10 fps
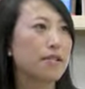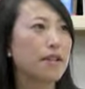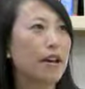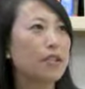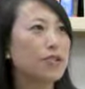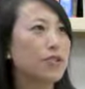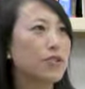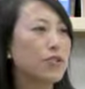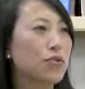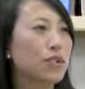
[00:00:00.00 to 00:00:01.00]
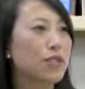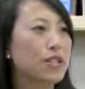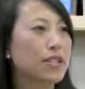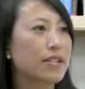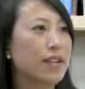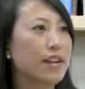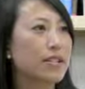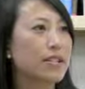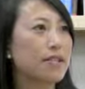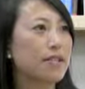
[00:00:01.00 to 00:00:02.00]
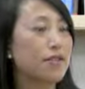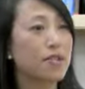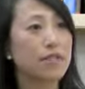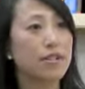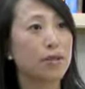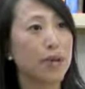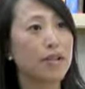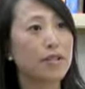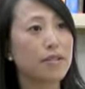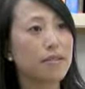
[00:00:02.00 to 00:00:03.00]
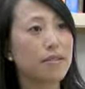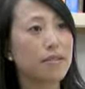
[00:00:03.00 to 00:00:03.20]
end of the story really is that first of all, it depends.